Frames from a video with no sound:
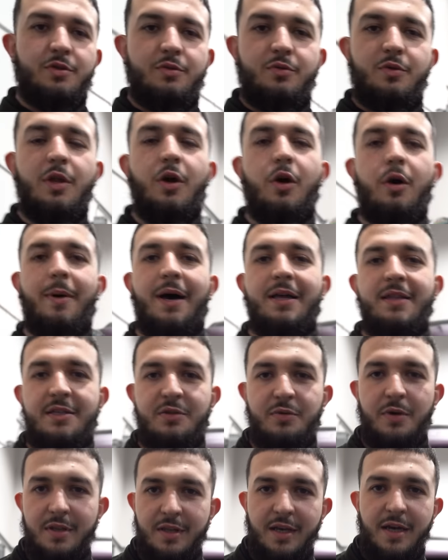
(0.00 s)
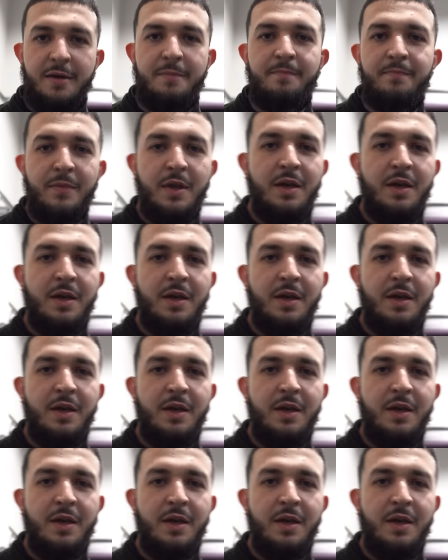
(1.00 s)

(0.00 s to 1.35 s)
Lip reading: We know about this one, yeah?